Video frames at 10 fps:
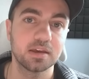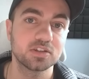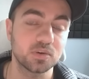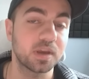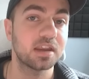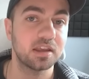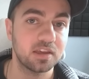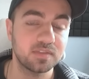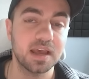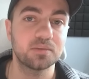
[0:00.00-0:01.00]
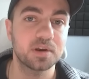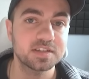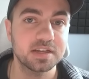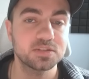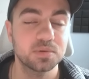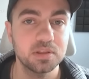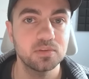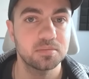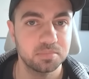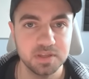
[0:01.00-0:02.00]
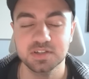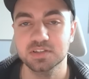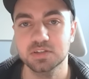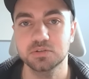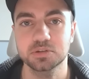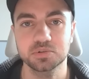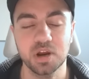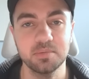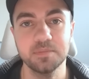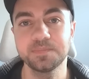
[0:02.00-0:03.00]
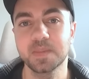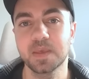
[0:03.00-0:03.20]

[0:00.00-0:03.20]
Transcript: So again, if that resonates with you, then please consider subscribing.